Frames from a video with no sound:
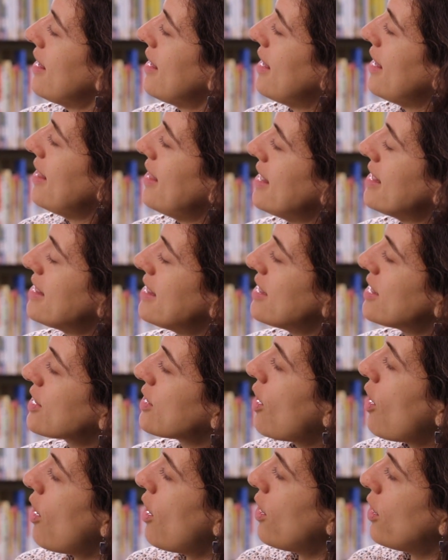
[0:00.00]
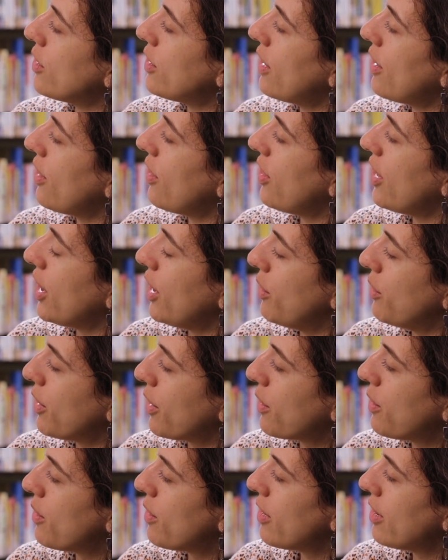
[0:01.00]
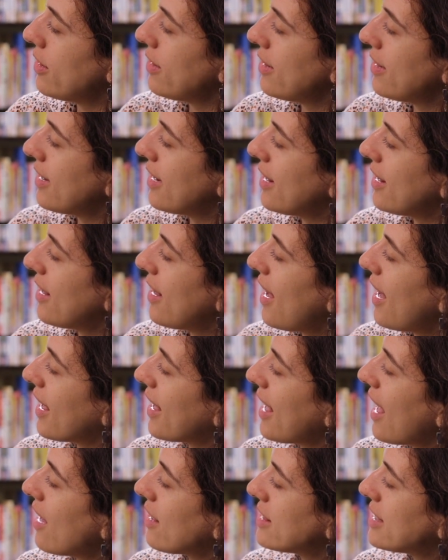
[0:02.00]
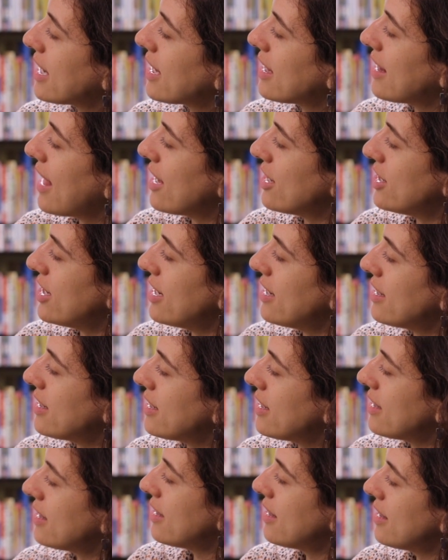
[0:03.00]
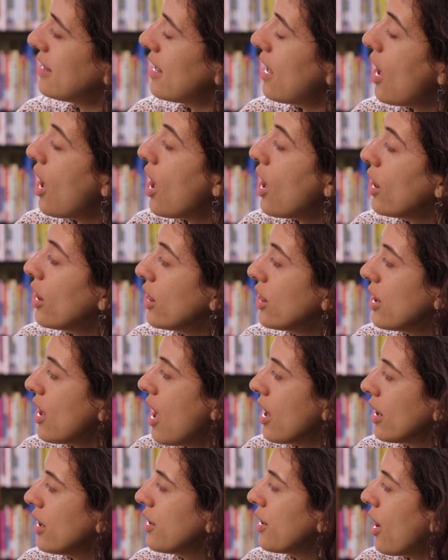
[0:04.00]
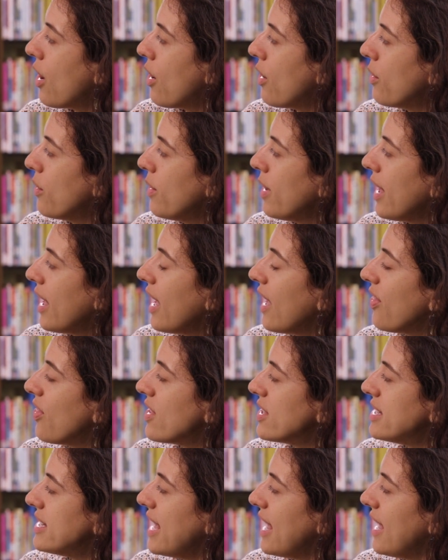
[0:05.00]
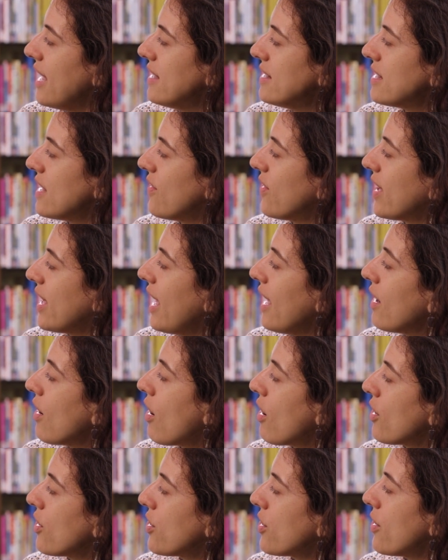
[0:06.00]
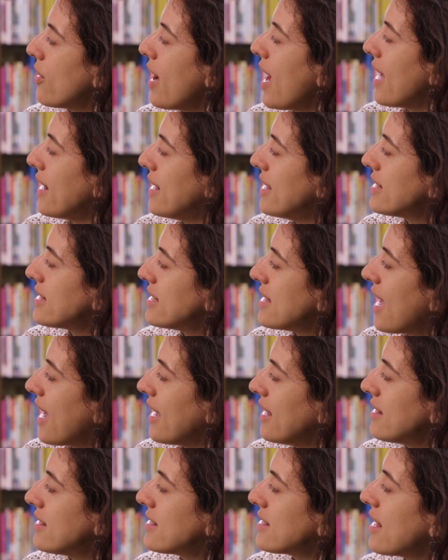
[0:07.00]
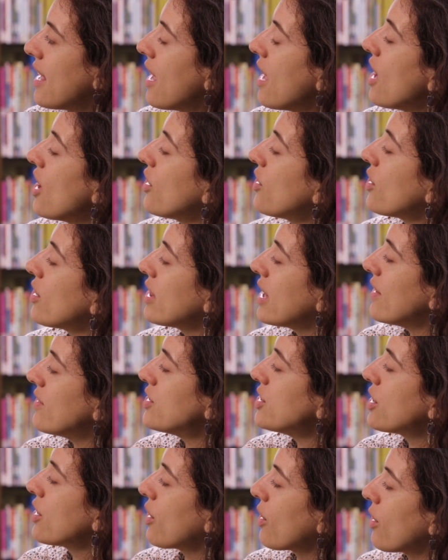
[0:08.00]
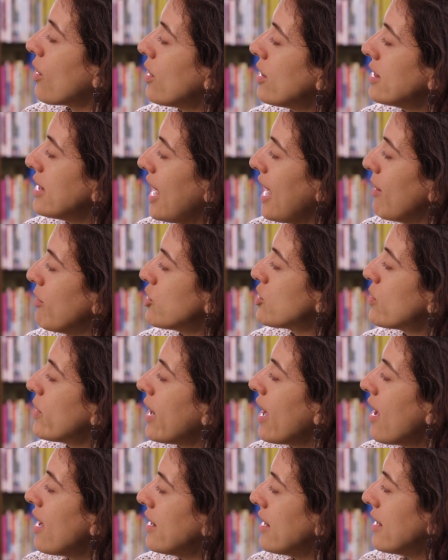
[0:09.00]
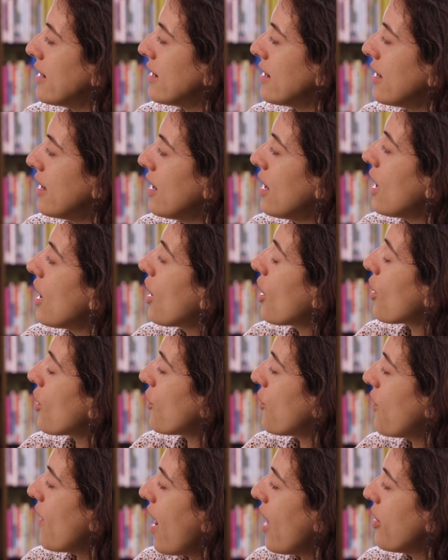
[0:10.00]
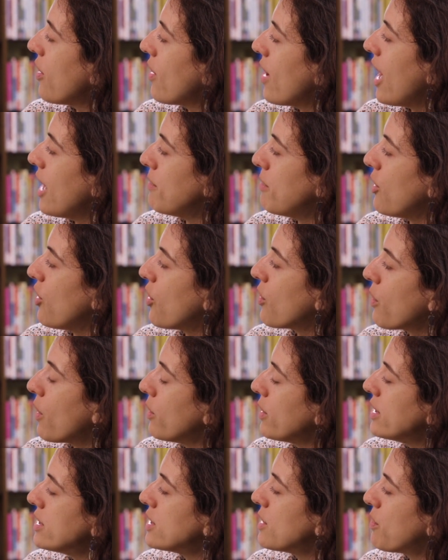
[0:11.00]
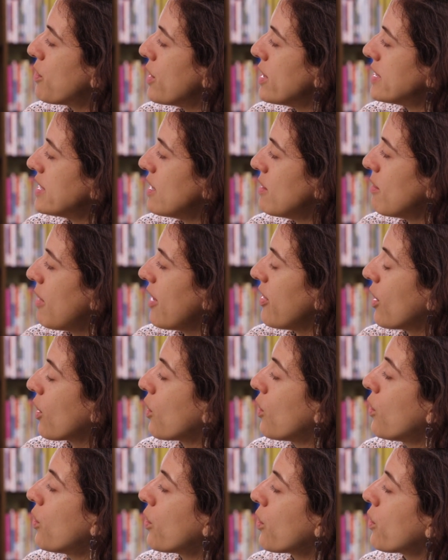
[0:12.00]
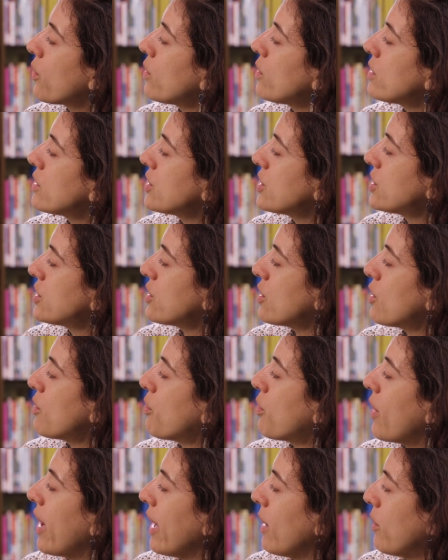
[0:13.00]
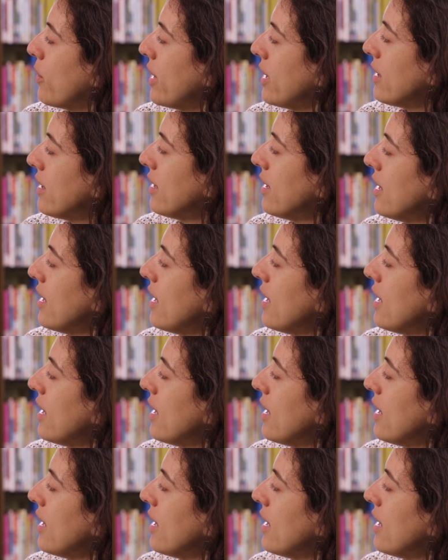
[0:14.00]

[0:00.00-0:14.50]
And this is called The Unicorn, a Celtic Legend. Long ago, in the days of King Arthur and his knights, there lived a girl named Rhiannon. Her father had been thrown into prison by the cruel Sir Brangwyn,